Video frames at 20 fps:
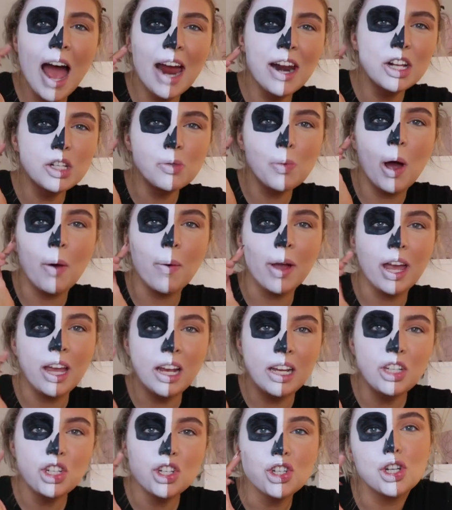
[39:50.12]
and as well it
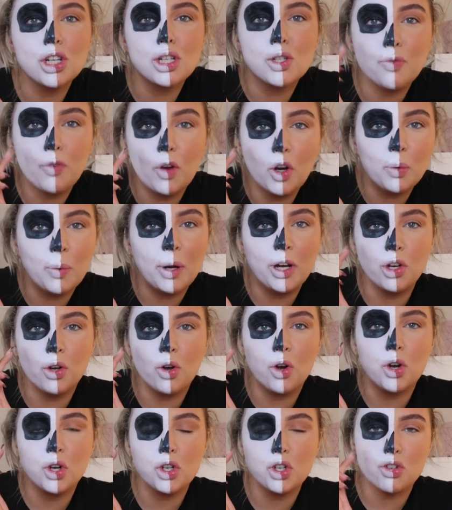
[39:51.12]
is just following
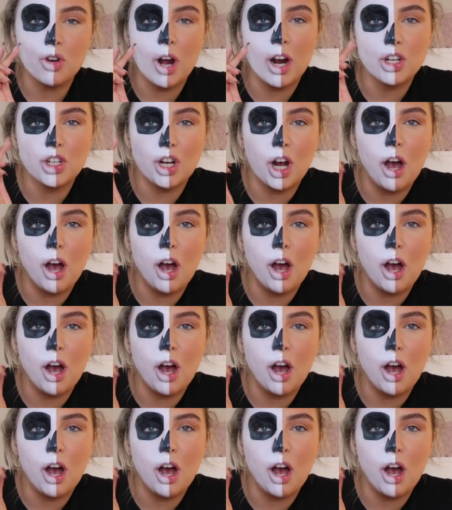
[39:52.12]
your structure.